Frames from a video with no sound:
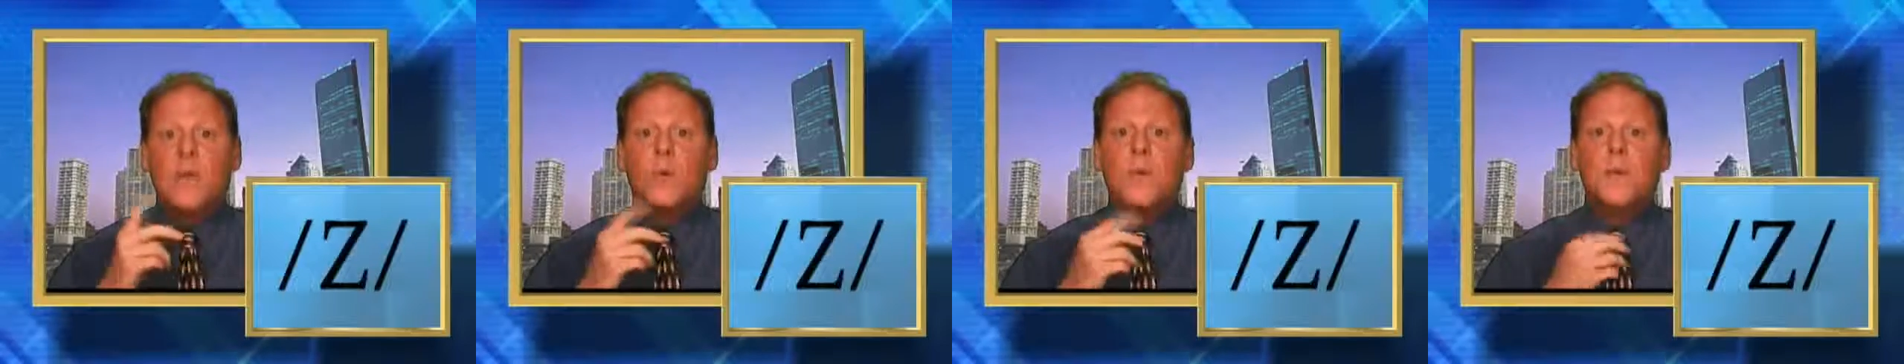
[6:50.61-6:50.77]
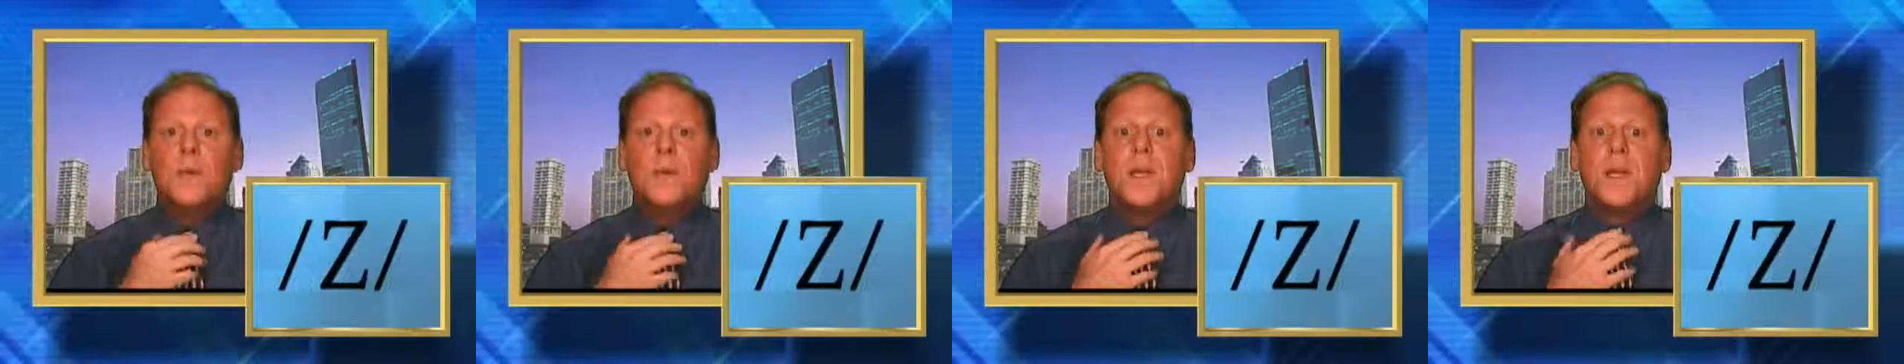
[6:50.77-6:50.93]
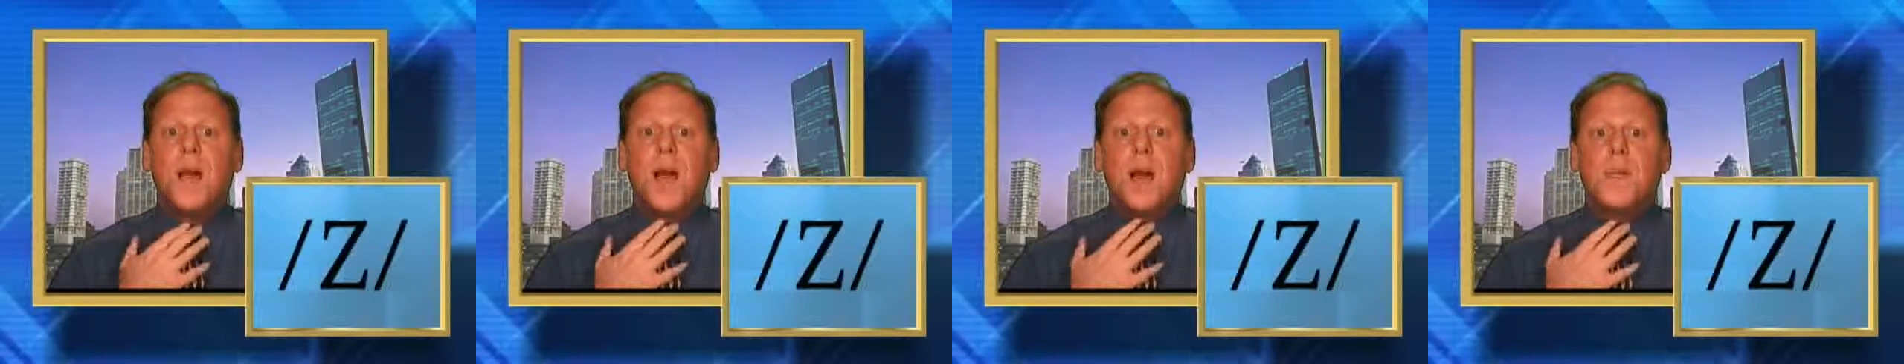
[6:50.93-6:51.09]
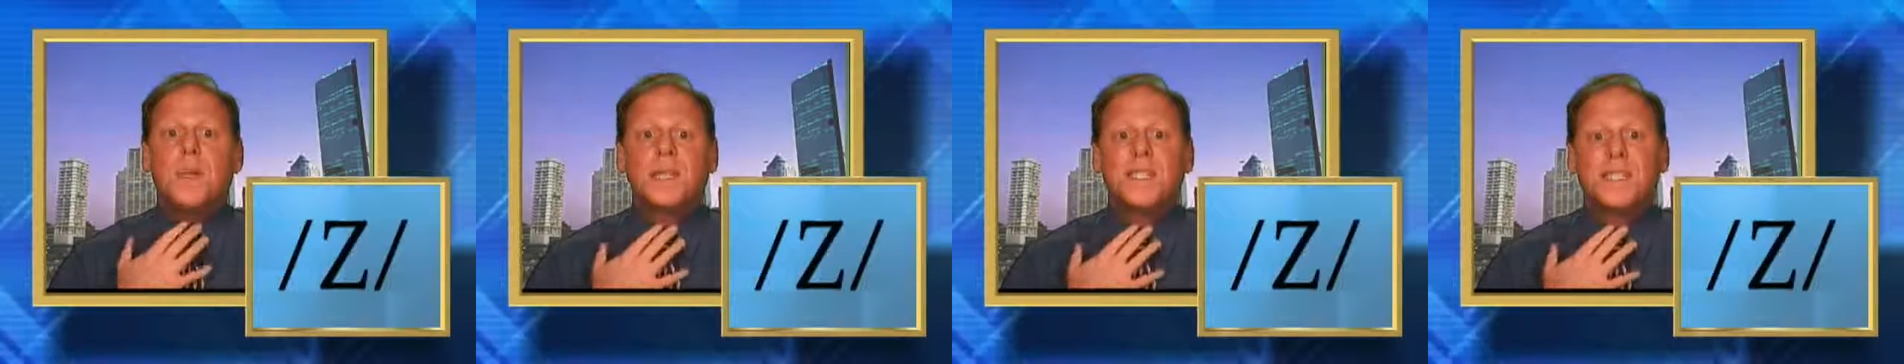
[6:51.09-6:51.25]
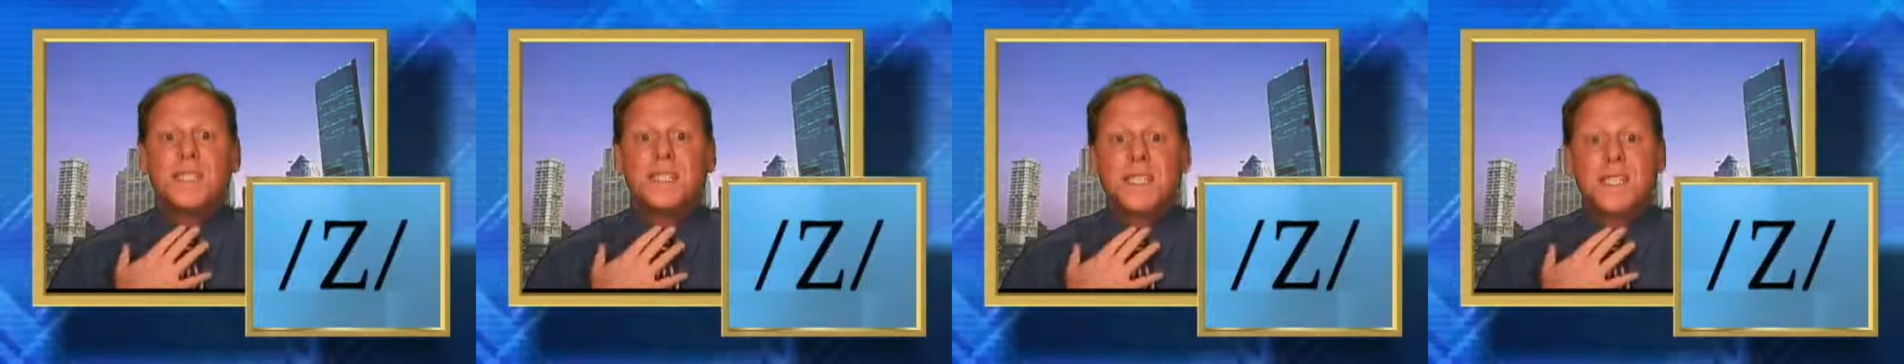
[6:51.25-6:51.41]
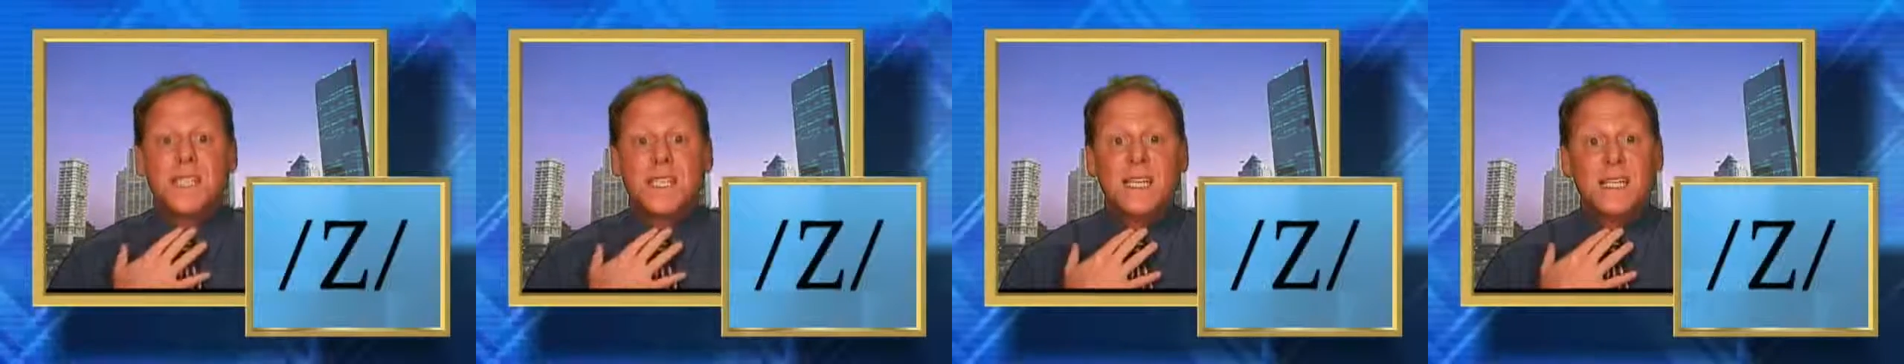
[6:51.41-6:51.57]
It would
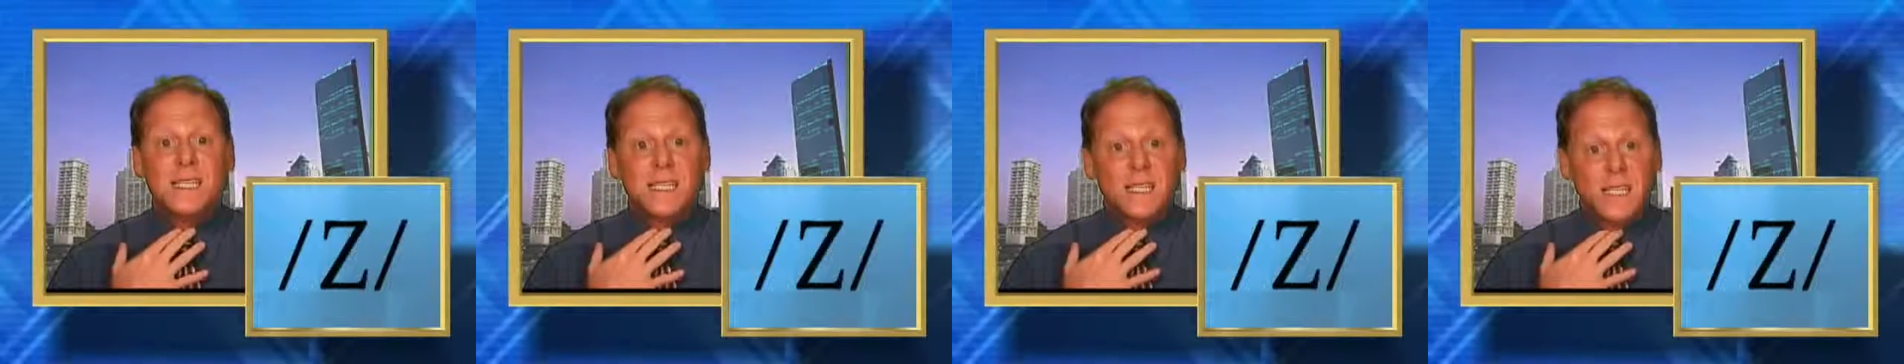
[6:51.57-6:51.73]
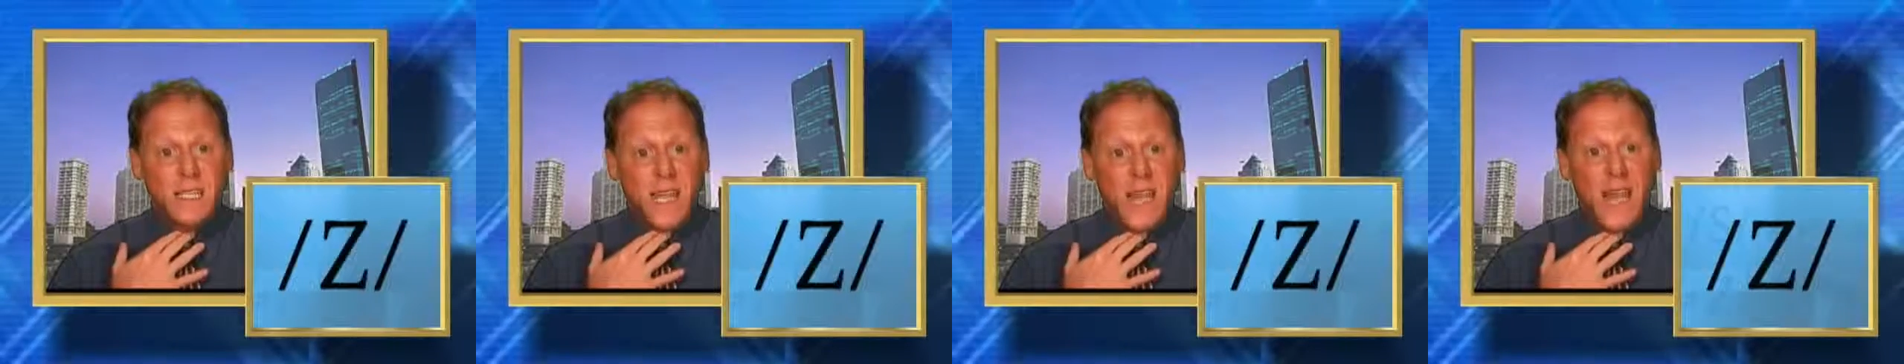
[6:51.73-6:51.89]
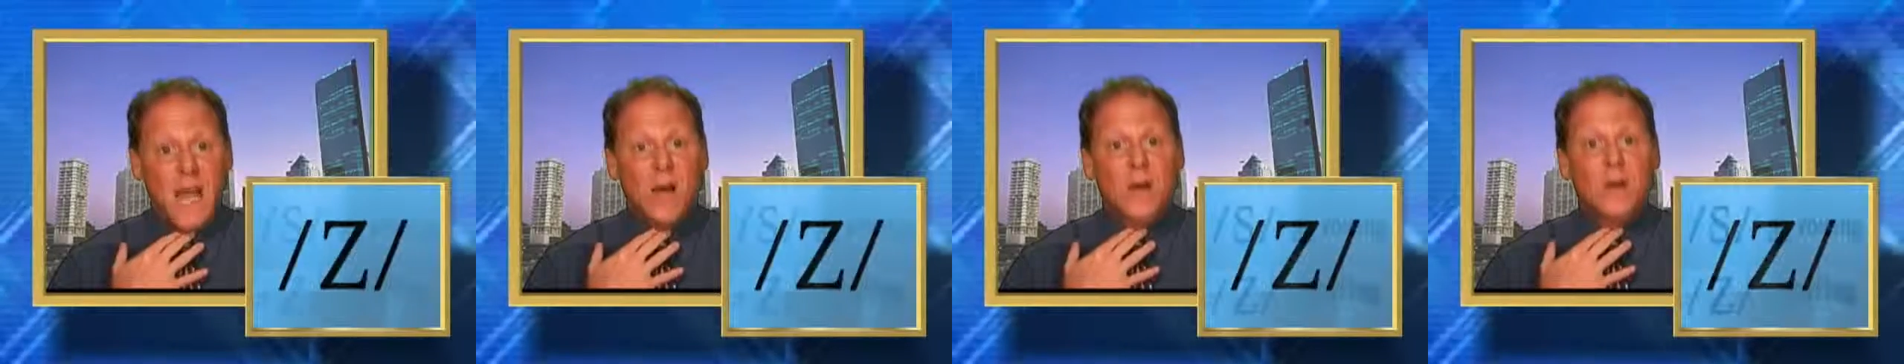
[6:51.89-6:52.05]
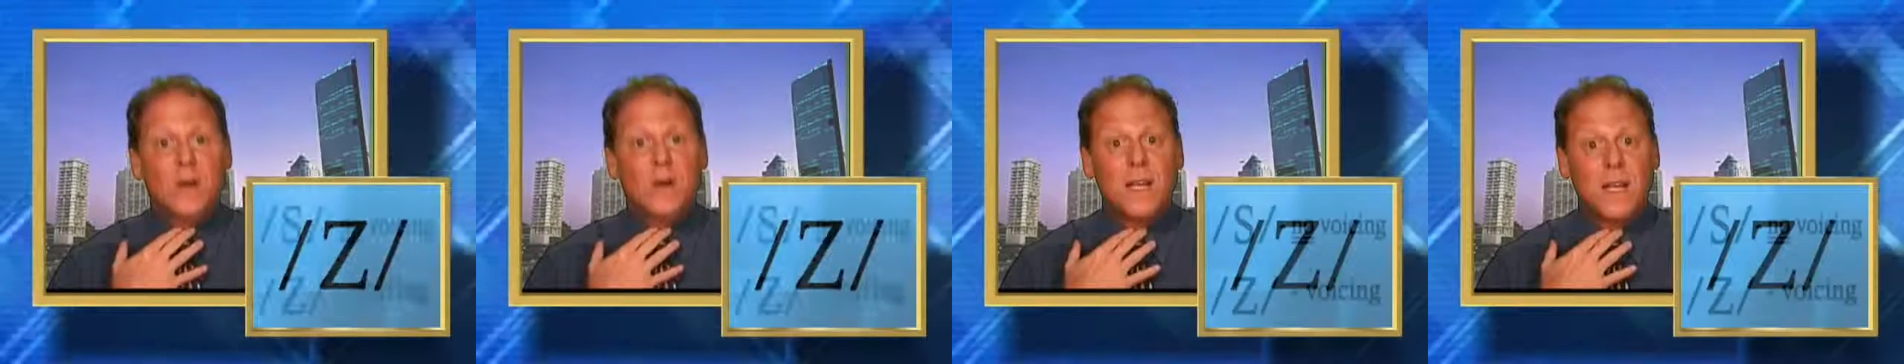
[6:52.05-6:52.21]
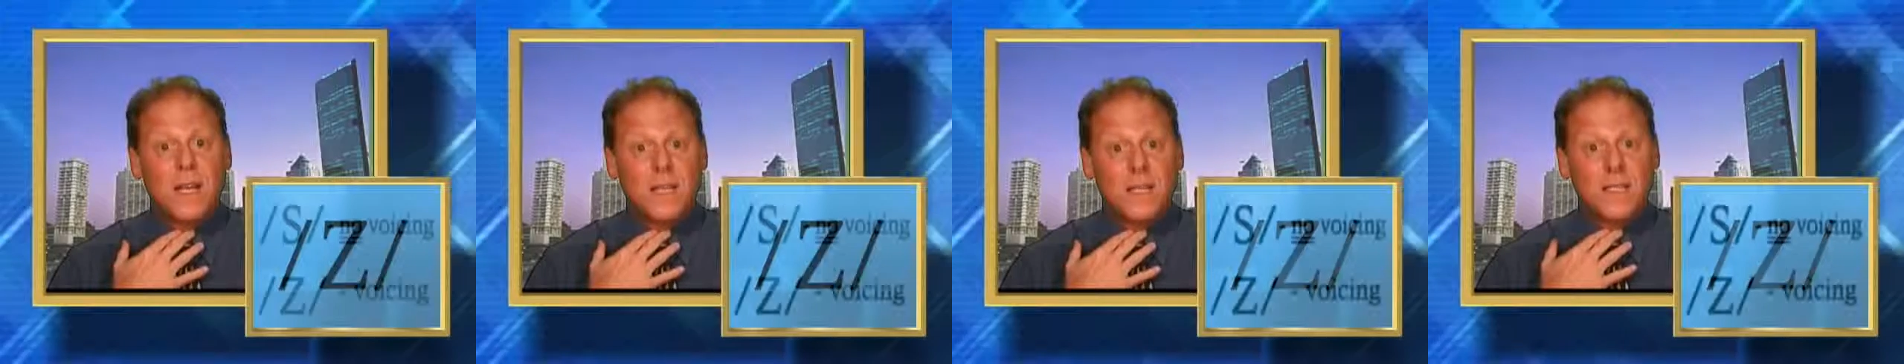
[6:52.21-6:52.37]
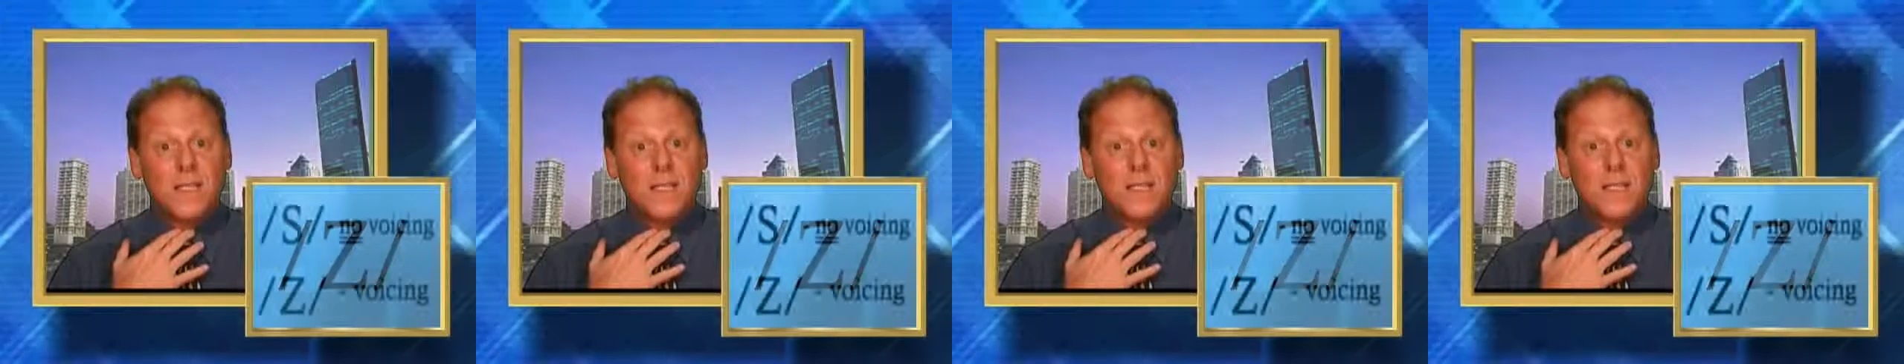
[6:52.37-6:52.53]
become a Z
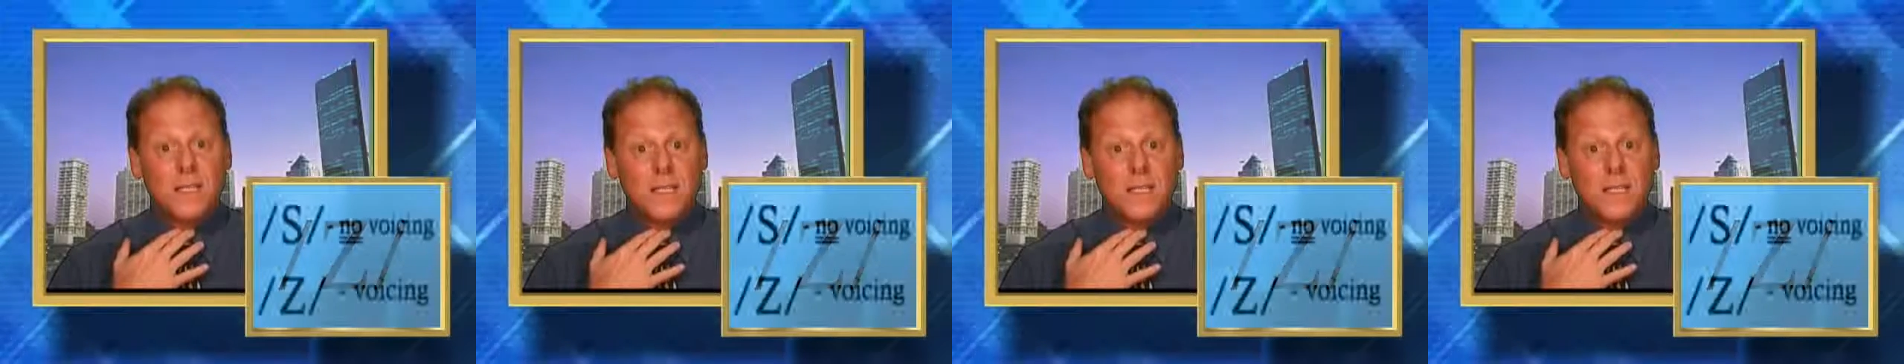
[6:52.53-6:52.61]
sound.